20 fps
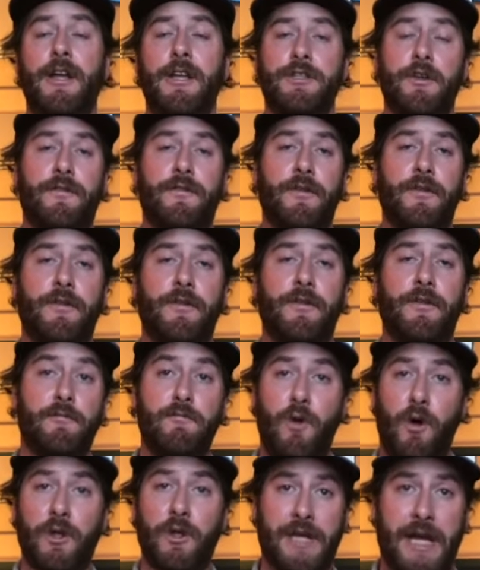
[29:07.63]
So if you're looking
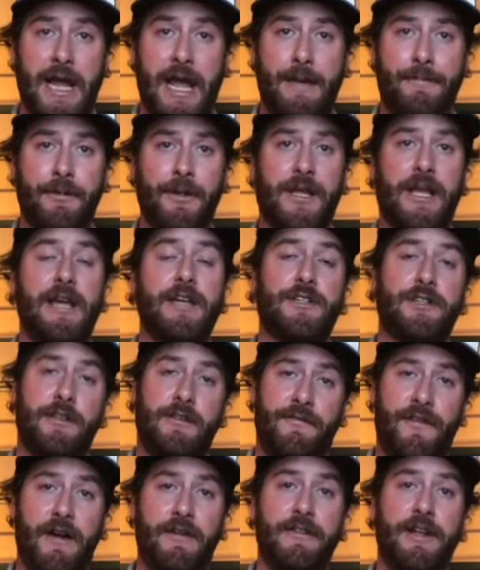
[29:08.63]
for multi-application,
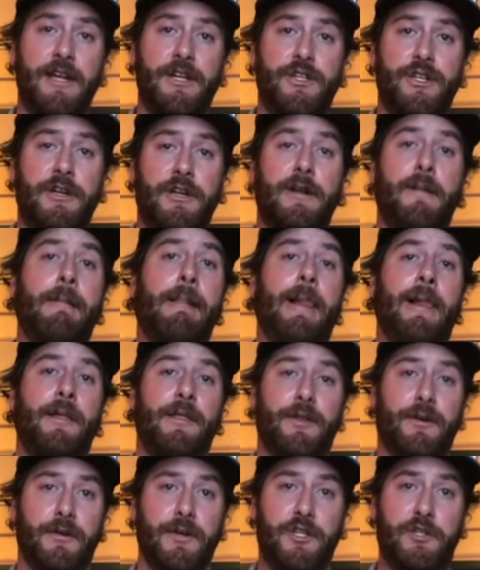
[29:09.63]
the foundation,
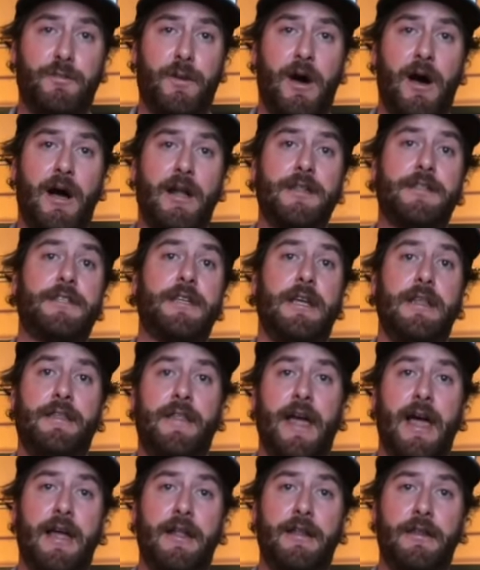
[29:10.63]
the response,
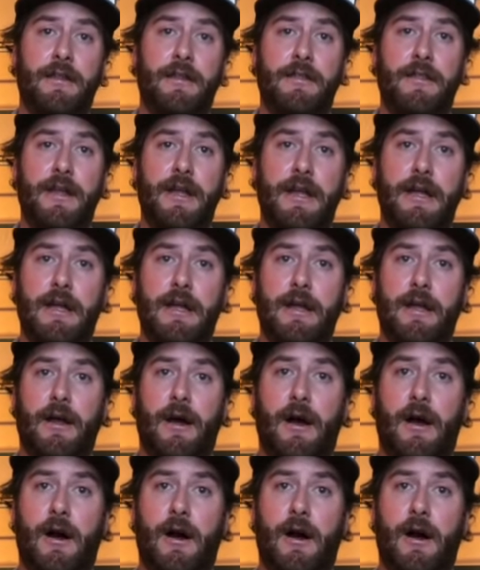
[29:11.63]
and then the